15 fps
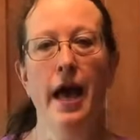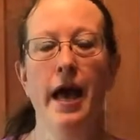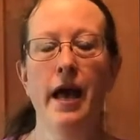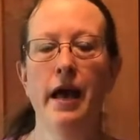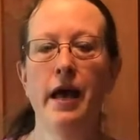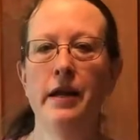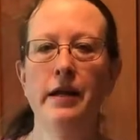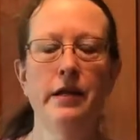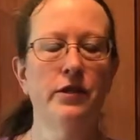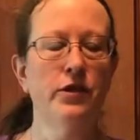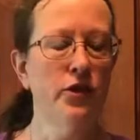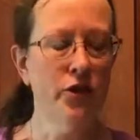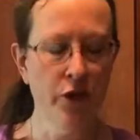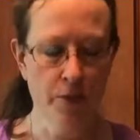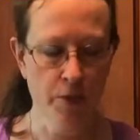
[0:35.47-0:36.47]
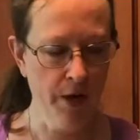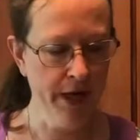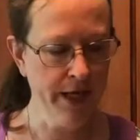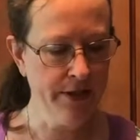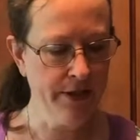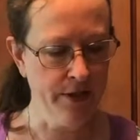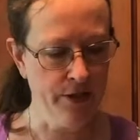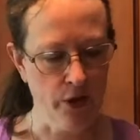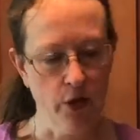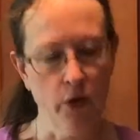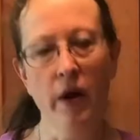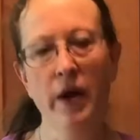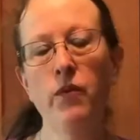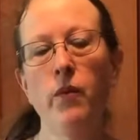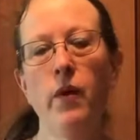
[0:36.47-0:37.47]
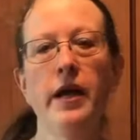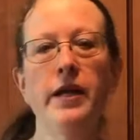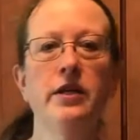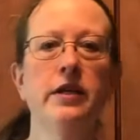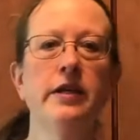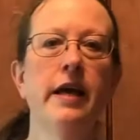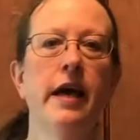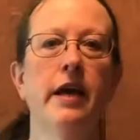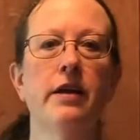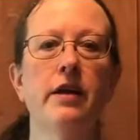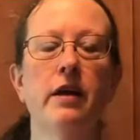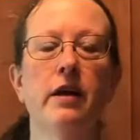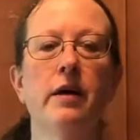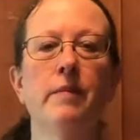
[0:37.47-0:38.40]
And it's super easy. It's a great way to get